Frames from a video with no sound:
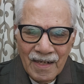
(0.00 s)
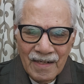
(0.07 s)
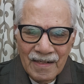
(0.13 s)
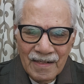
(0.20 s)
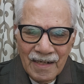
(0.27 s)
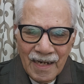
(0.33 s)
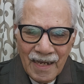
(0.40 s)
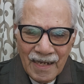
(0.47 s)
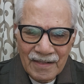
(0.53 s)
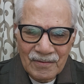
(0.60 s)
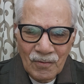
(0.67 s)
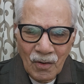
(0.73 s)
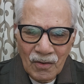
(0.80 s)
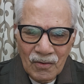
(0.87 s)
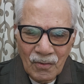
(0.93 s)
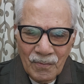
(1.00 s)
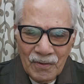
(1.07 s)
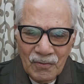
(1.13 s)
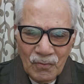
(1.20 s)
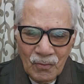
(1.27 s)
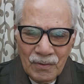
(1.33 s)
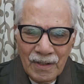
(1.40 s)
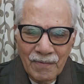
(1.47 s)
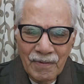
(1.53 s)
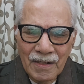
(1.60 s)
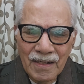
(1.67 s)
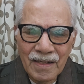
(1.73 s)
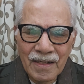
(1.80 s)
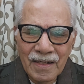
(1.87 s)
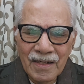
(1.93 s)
has got to be suitable.